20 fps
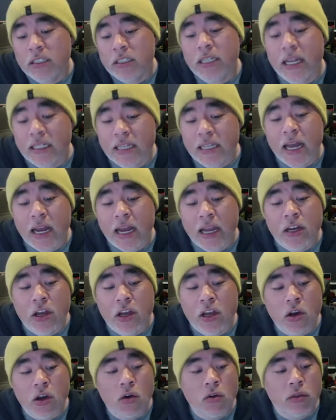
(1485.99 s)
Santat, I
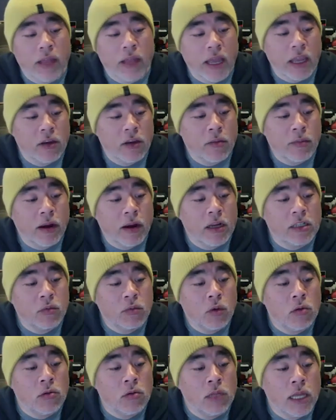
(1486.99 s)
know that your parents
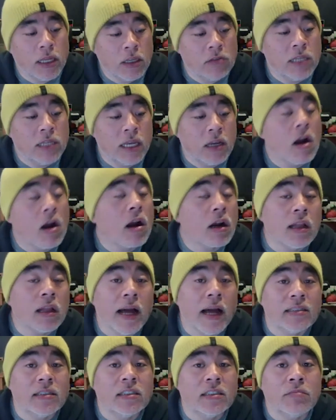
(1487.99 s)
won't let you take art
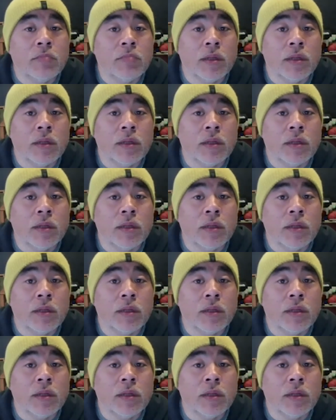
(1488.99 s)
classes,